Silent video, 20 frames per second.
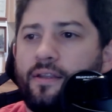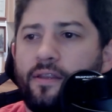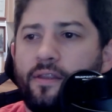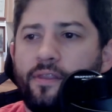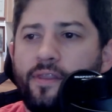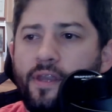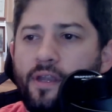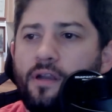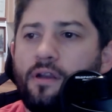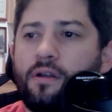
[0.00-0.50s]

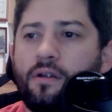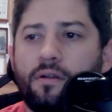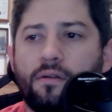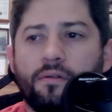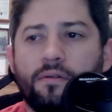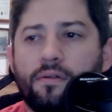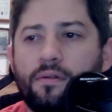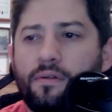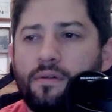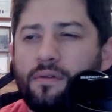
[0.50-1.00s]
there
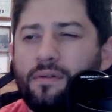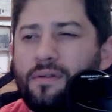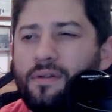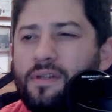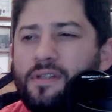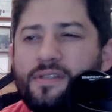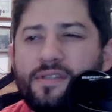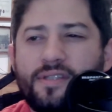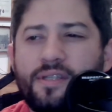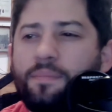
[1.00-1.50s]

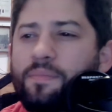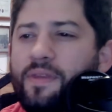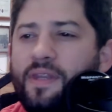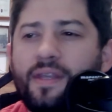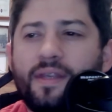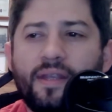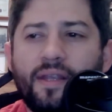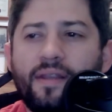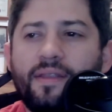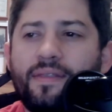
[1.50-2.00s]
is
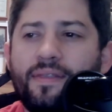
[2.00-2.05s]
something,